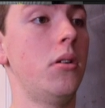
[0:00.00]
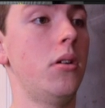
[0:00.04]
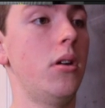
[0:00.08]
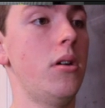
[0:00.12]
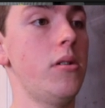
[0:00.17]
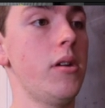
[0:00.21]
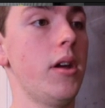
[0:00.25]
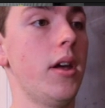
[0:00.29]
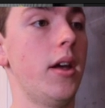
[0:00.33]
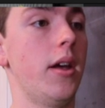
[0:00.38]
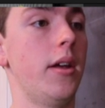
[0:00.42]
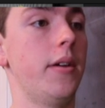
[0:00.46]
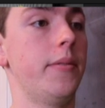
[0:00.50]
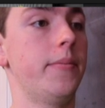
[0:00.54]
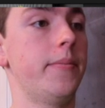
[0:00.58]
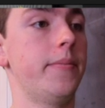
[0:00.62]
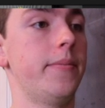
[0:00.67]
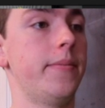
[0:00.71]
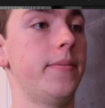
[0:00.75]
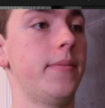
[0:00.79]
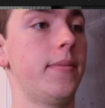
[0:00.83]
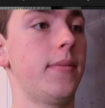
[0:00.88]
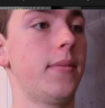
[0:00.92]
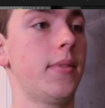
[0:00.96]
Okay.
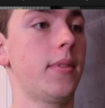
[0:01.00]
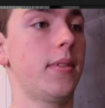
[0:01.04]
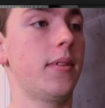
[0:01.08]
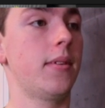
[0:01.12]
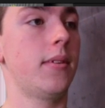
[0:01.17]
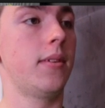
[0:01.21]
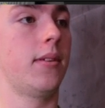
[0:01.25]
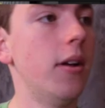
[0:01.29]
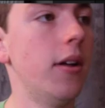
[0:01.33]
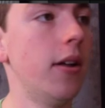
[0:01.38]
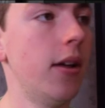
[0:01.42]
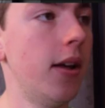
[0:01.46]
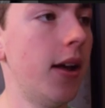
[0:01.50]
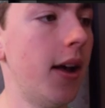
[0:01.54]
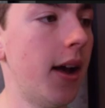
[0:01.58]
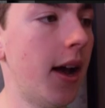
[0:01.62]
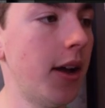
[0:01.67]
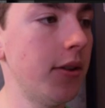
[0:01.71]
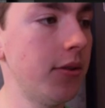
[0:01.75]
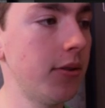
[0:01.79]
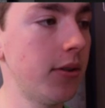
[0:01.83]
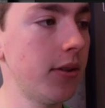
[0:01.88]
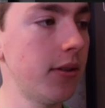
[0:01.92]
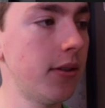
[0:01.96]

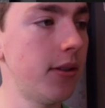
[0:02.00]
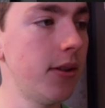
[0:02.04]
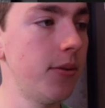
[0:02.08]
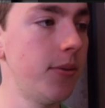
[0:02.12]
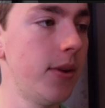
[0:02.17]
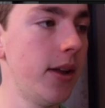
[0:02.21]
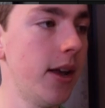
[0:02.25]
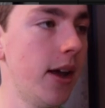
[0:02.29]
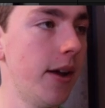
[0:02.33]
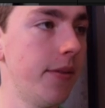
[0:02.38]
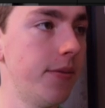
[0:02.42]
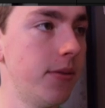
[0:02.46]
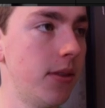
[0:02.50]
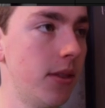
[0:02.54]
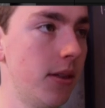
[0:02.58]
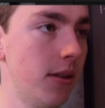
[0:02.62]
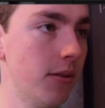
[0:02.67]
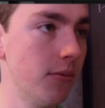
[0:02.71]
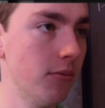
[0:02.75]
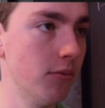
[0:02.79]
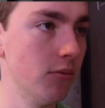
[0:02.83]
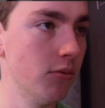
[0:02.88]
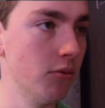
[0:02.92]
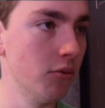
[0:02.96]
As you can see, we have the
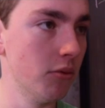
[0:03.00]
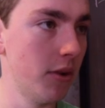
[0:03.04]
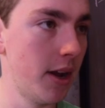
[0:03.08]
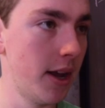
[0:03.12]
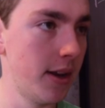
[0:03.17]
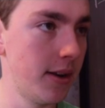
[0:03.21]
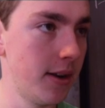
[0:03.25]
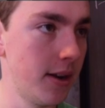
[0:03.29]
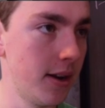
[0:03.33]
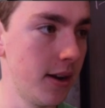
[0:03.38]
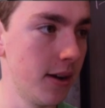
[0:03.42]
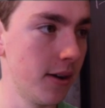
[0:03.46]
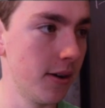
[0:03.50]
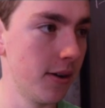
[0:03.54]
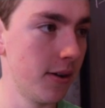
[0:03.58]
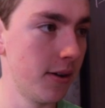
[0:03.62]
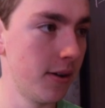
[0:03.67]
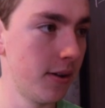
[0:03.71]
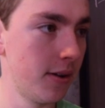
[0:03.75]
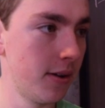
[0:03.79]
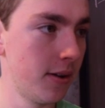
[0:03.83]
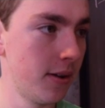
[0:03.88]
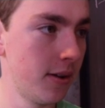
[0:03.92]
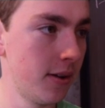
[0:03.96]
red here.
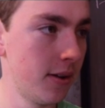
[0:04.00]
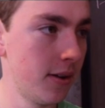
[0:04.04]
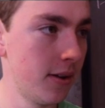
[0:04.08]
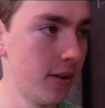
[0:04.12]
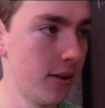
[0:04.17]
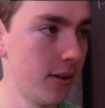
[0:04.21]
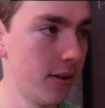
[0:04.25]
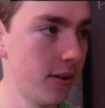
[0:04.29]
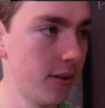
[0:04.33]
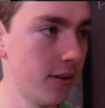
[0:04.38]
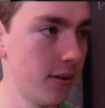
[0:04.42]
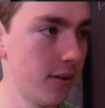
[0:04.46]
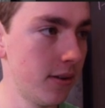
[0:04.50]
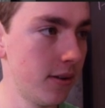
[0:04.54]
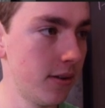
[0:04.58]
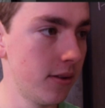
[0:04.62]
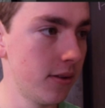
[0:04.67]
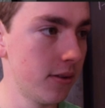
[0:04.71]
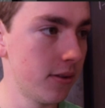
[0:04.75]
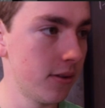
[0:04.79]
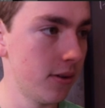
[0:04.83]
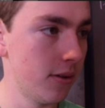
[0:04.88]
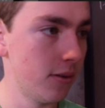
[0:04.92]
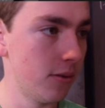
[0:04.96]

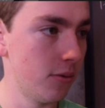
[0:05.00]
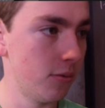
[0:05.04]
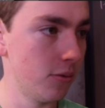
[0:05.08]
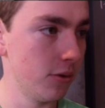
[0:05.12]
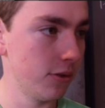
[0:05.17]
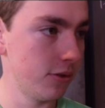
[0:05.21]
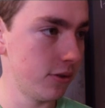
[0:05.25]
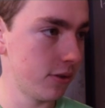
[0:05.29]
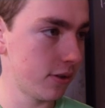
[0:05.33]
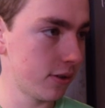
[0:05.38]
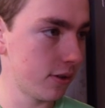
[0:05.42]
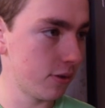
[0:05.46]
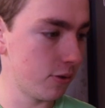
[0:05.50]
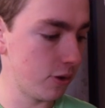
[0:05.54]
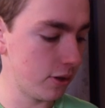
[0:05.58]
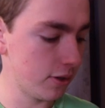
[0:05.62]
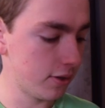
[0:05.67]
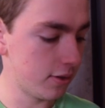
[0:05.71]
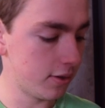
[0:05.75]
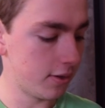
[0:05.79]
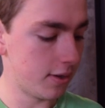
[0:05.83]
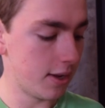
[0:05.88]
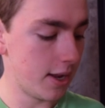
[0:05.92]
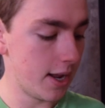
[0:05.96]
So we're just going
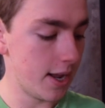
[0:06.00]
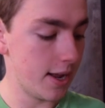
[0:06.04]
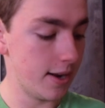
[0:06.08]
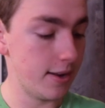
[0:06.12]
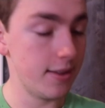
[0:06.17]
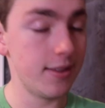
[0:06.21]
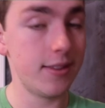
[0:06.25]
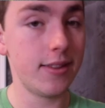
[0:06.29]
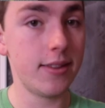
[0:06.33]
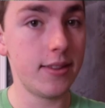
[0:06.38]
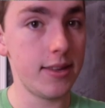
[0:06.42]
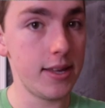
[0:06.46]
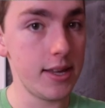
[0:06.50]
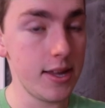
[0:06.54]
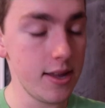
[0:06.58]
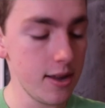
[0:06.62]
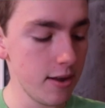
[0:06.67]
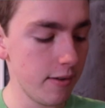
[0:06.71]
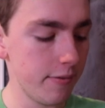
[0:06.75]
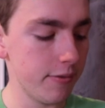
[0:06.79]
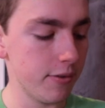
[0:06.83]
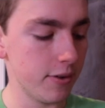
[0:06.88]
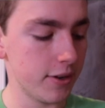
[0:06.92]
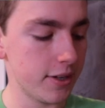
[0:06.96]
to hit C
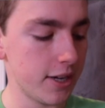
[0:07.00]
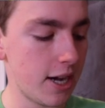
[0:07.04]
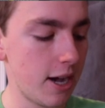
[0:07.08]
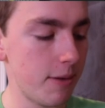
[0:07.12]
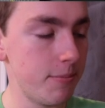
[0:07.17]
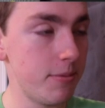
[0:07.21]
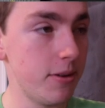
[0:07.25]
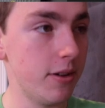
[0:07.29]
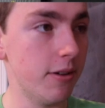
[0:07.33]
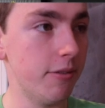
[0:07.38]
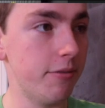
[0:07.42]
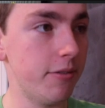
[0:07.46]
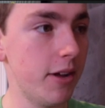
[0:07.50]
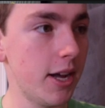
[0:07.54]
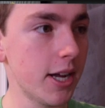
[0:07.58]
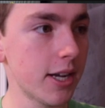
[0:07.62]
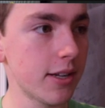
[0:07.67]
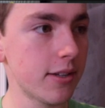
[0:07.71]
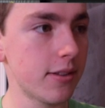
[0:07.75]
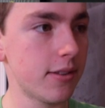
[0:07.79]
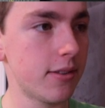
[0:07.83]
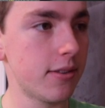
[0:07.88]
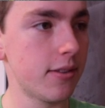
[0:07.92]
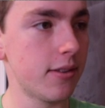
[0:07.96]
for copy
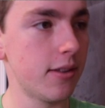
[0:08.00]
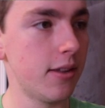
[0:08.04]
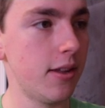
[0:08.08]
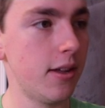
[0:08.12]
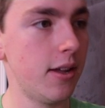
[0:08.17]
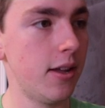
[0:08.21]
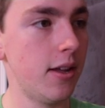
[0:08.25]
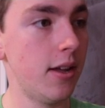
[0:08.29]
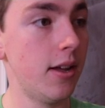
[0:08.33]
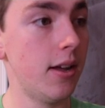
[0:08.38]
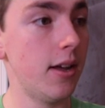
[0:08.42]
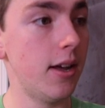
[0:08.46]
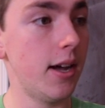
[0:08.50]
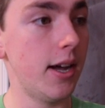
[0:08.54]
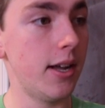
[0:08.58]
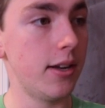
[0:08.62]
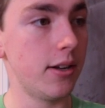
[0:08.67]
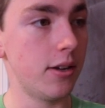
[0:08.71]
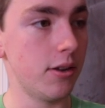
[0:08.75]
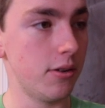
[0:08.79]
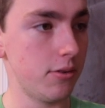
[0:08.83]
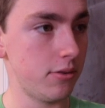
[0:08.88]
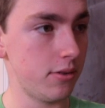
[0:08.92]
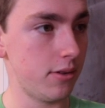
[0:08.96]
effects and
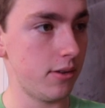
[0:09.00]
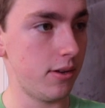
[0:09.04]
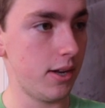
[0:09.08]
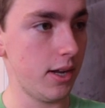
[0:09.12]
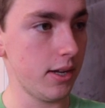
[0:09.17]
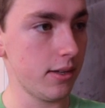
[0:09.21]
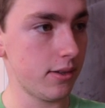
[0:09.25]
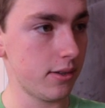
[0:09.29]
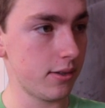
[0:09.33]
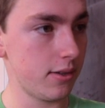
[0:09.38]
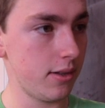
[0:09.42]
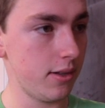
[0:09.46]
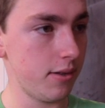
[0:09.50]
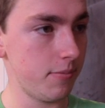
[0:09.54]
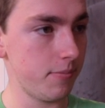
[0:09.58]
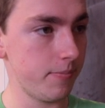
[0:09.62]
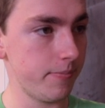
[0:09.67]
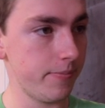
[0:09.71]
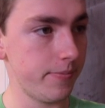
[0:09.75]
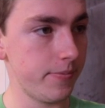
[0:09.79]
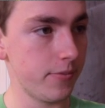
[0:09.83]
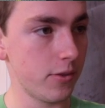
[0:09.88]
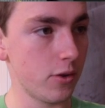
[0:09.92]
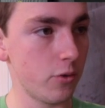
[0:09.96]
go to the next clip.
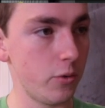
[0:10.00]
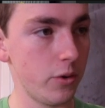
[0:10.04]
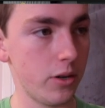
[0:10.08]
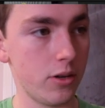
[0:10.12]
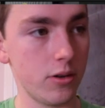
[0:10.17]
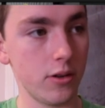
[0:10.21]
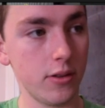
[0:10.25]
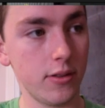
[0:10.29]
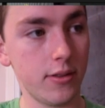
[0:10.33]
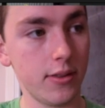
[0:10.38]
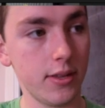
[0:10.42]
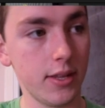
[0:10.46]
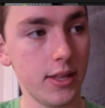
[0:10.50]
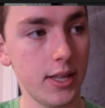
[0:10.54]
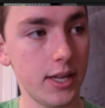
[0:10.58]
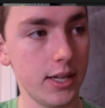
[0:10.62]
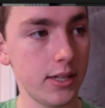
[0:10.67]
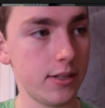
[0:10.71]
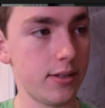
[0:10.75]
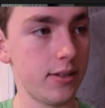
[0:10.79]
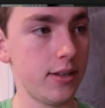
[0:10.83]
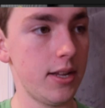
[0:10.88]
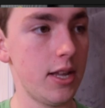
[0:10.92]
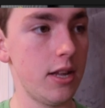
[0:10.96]
We could
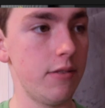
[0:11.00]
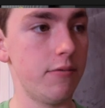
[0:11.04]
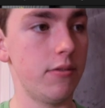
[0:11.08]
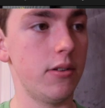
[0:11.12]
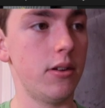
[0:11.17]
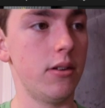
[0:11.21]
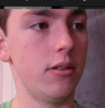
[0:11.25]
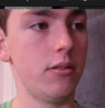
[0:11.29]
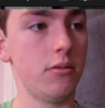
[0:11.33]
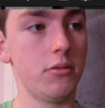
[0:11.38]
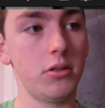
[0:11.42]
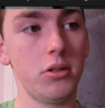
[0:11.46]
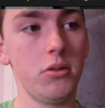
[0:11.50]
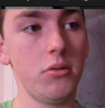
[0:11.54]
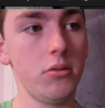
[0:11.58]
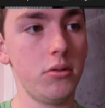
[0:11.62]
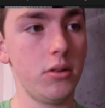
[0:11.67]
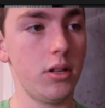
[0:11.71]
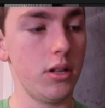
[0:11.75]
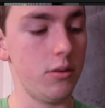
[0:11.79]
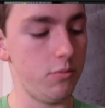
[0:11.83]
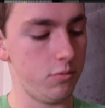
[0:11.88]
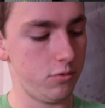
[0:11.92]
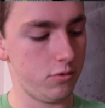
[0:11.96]
select even 2
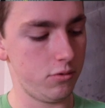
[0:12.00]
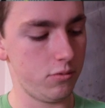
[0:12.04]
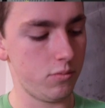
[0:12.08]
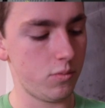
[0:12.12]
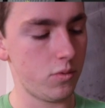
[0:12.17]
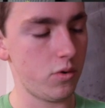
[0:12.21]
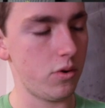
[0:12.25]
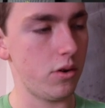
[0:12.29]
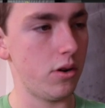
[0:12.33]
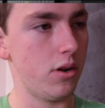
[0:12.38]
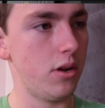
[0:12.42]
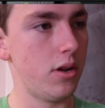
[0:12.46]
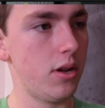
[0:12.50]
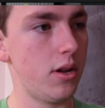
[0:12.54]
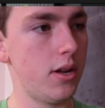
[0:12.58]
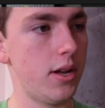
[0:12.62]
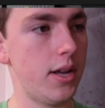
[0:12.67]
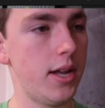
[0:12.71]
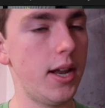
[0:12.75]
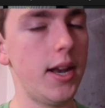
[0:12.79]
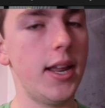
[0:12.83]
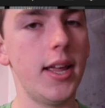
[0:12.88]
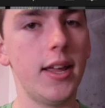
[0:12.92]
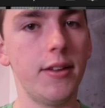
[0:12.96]
clips or more
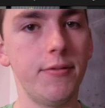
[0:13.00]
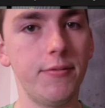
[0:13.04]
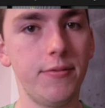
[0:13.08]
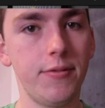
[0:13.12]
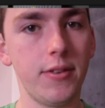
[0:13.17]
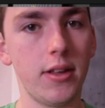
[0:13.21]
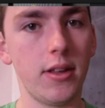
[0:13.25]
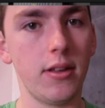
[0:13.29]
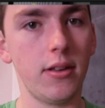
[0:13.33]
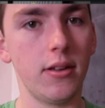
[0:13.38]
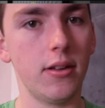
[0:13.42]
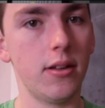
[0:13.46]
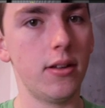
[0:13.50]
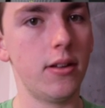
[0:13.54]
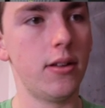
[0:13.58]
and hit V